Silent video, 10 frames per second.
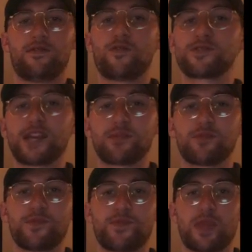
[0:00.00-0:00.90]
For
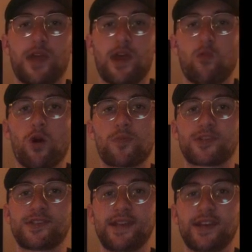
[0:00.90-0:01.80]
example, a
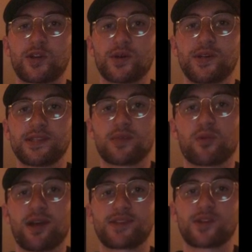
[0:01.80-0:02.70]
1% increase in the
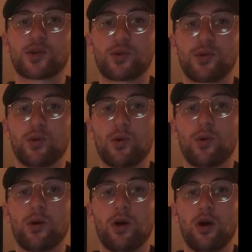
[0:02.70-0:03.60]
price of crude oil